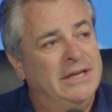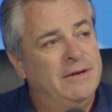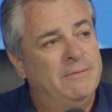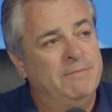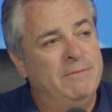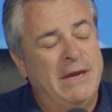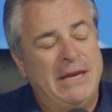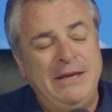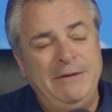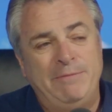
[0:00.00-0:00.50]

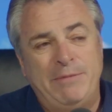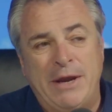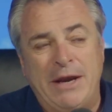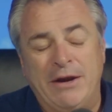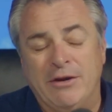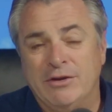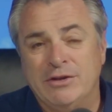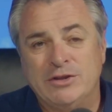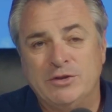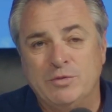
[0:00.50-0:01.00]
Many
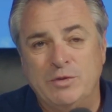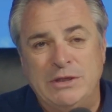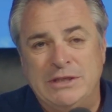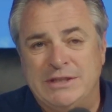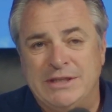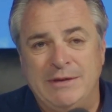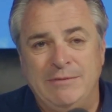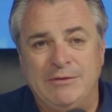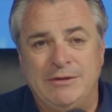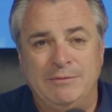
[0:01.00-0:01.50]
parents, we
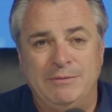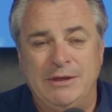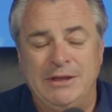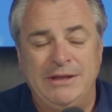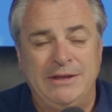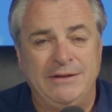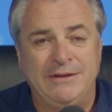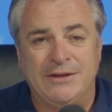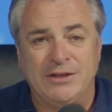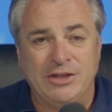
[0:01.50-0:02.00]
seem to
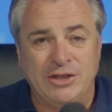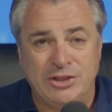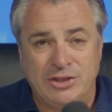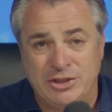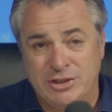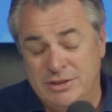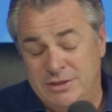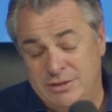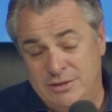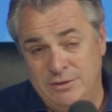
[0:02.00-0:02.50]
be
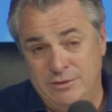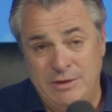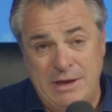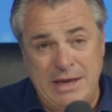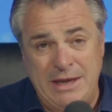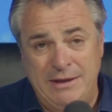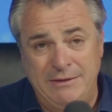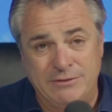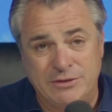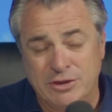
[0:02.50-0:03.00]
conditioned to,
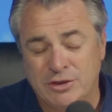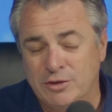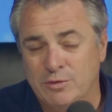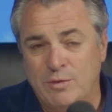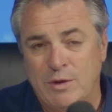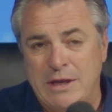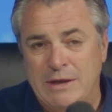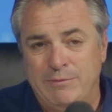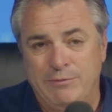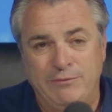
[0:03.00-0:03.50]
hey, it's a good
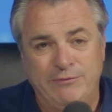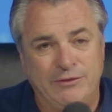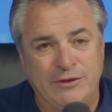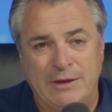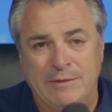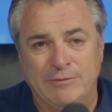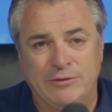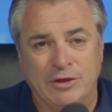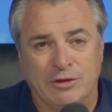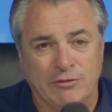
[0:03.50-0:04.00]
way for
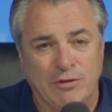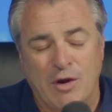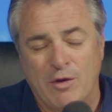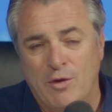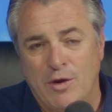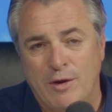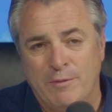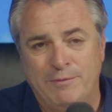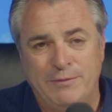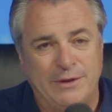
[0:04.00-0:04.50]
them to grow
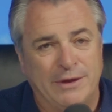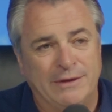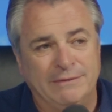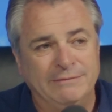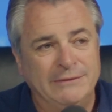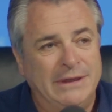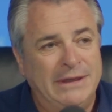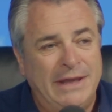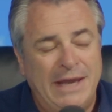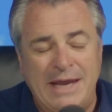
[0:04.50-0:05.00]
up. They're
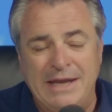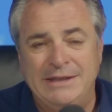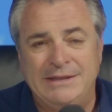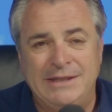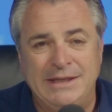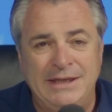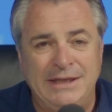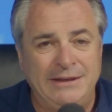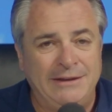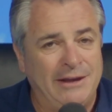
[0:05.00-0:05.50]

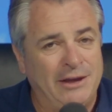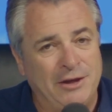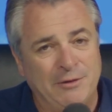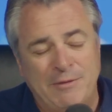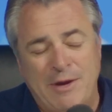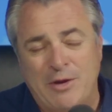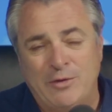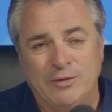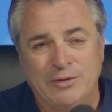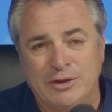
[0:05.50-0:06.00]
18, they come
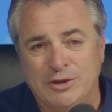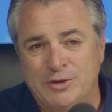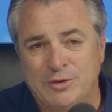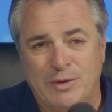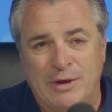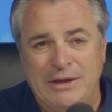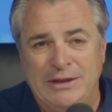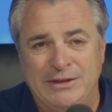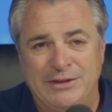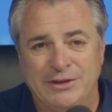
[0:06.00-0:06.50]
out when they're
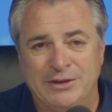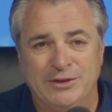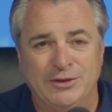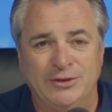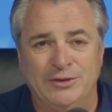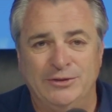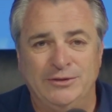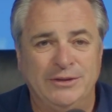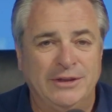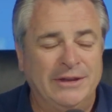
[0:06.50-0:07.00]

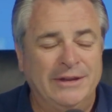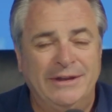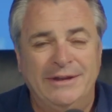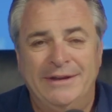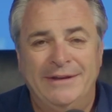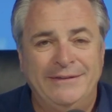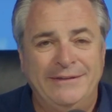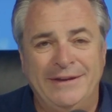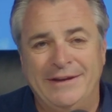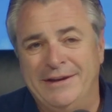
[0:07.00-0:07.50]
22,
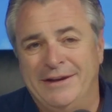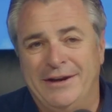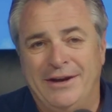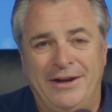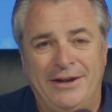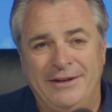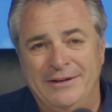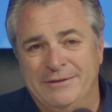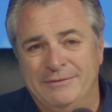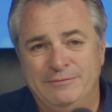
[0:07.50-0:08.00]
they get
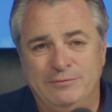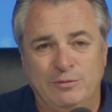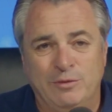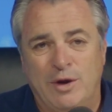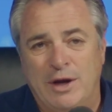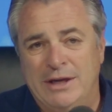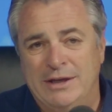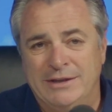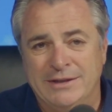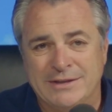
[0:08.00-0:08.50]
all the
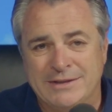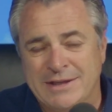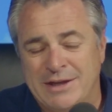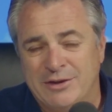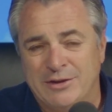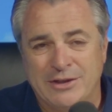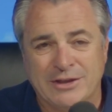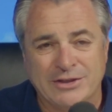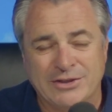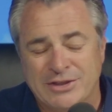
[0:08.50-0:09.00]
wildness out
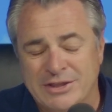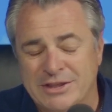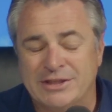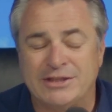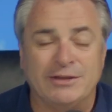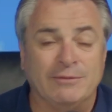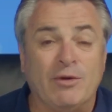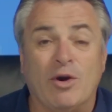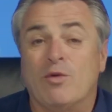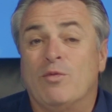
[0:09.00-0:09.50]
of their
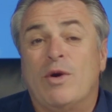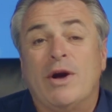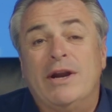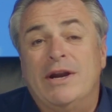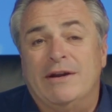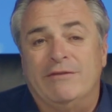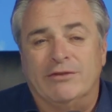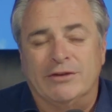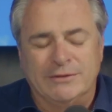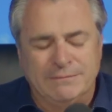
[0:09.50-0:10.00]
system or
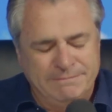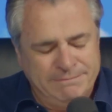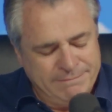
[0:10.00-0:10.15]
whatever.